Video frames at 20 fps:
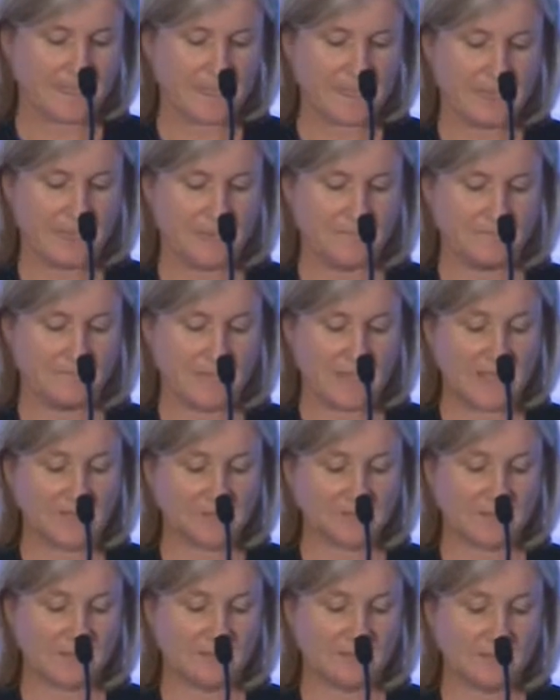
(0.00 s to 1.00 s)

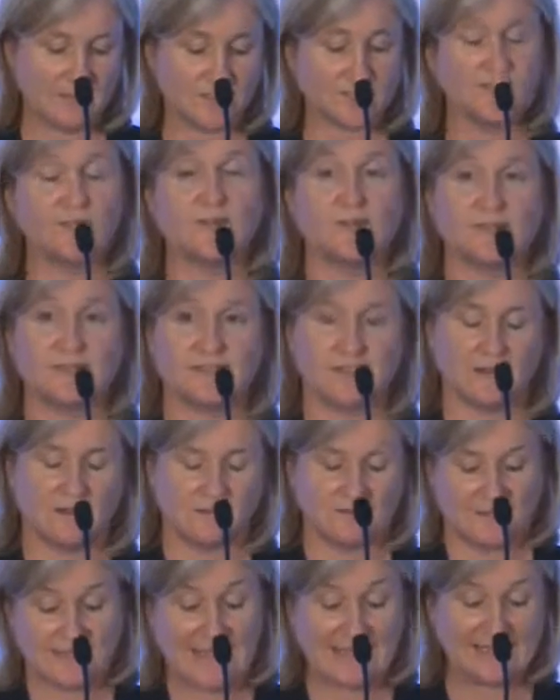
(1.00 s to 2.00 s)
As we look towards
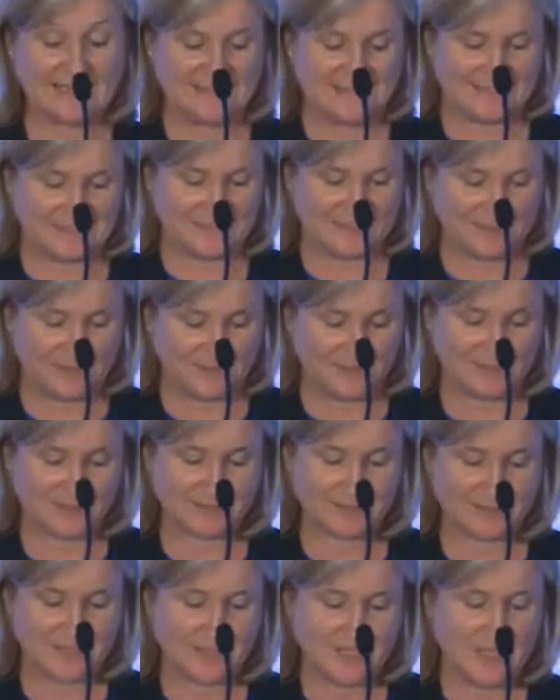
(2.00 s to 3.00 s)
our second 6
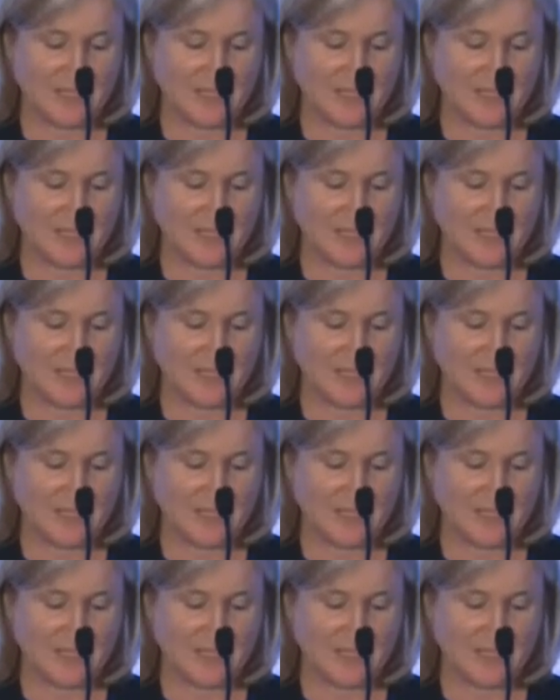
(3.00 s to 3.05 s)
months,